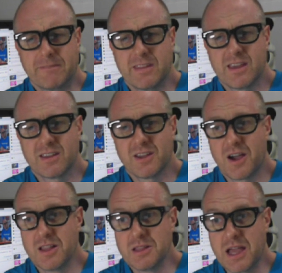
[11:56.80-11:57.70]

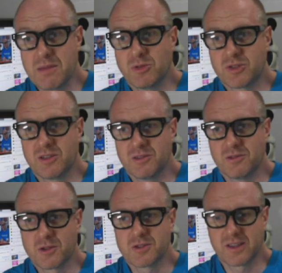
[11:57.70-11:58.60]
Ableton
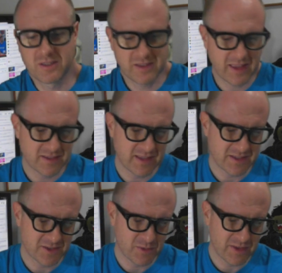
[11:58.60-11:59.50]
looks like
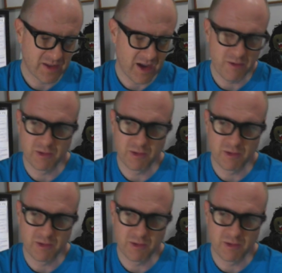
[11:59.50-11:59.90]
that's the one that I